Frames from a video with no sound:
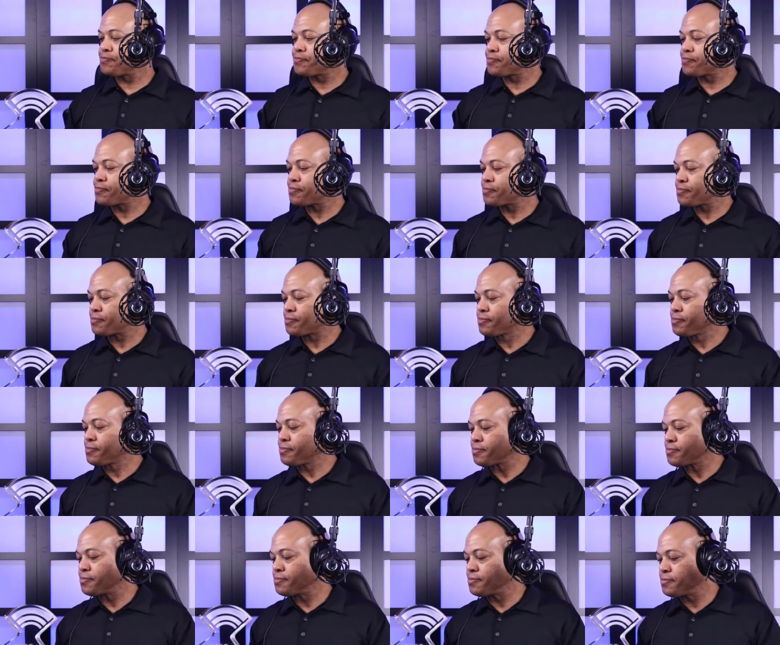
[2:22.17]

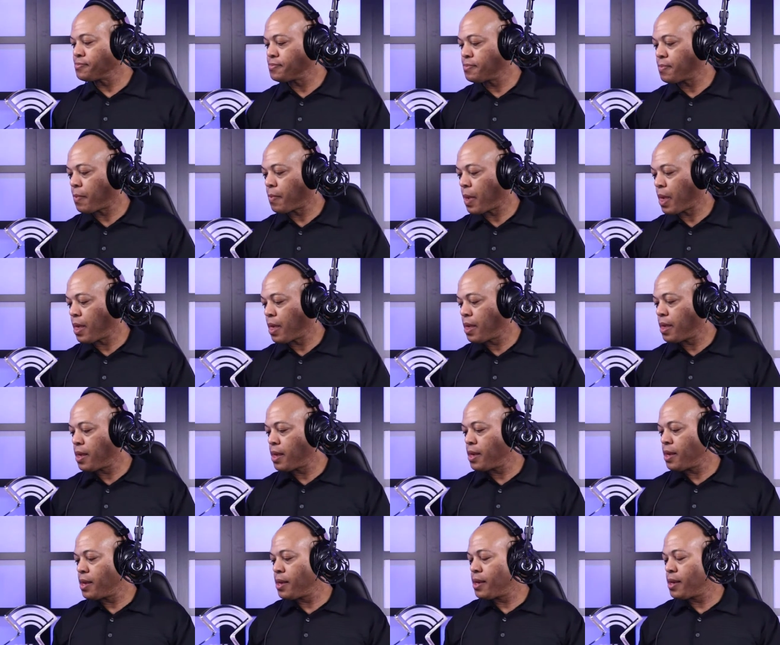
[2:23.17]

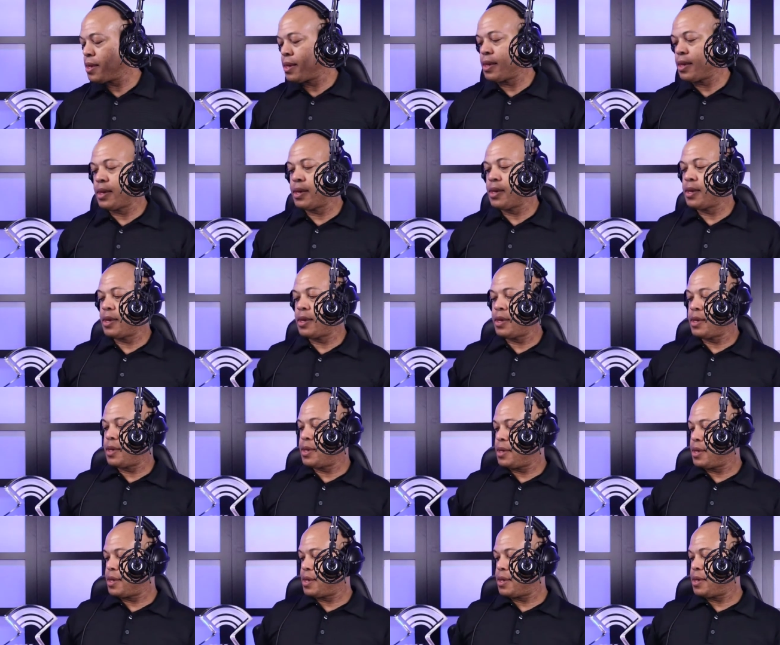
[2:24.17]

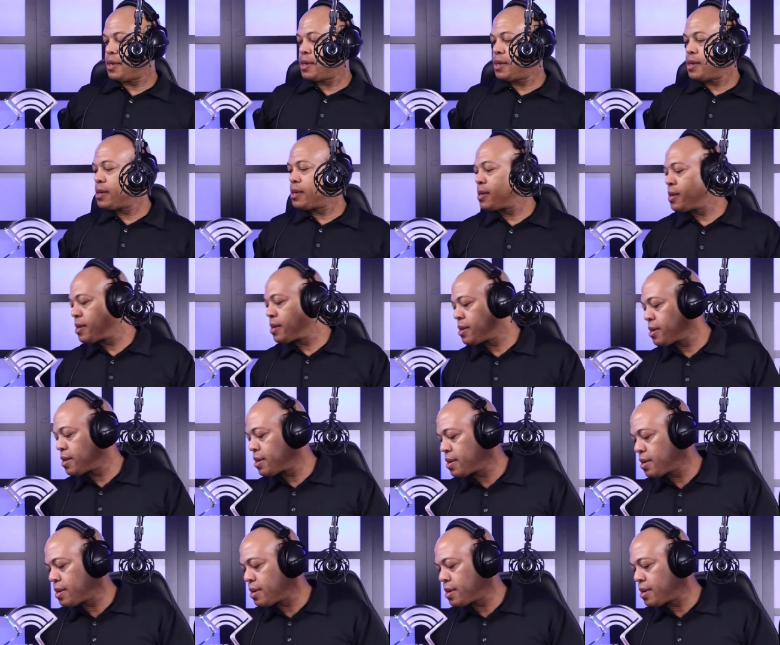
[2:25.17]
Nobody speaks.